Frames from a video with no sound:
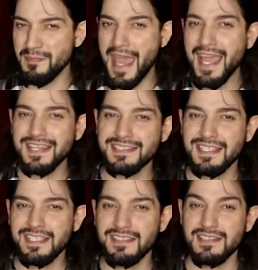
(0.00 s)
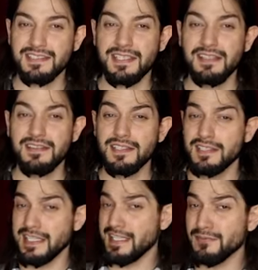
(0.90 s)
magazine said
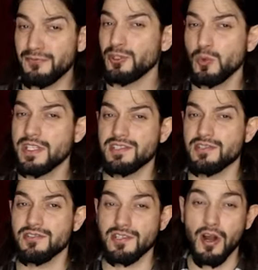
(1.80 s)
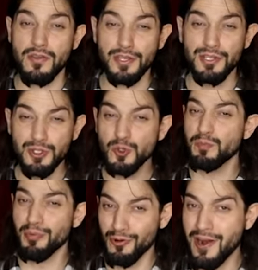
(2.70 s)
that influencers are the new
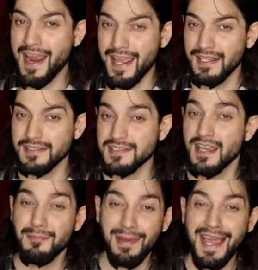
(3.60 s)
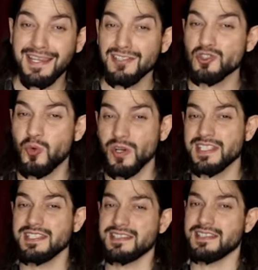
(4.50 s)
brands back in
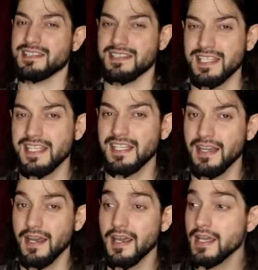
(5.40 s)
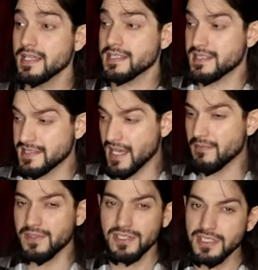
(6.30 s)
2016,
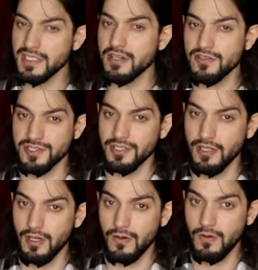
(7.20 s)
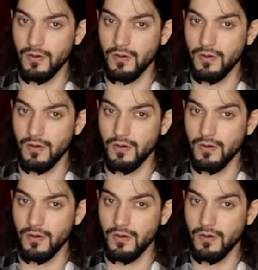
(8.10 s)
seven years ago.